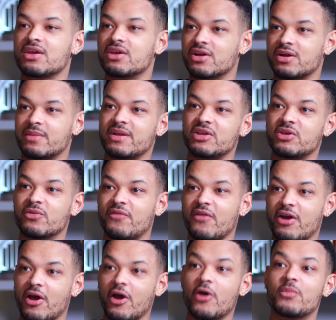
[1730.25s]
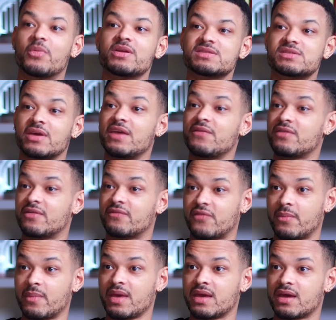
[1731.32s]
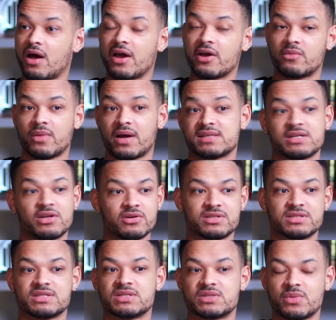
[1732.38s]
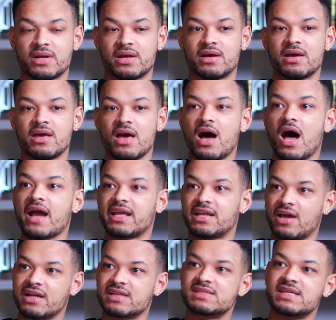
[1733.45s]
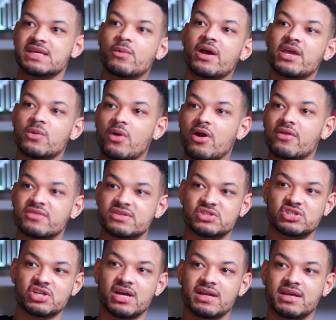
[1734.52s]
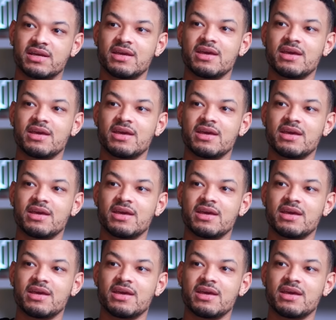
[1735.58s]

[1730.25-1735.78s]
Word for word: You know what I mean? And you were very open. So even for me, I as I logged into Twitter, I could kind of see where you were on this journey.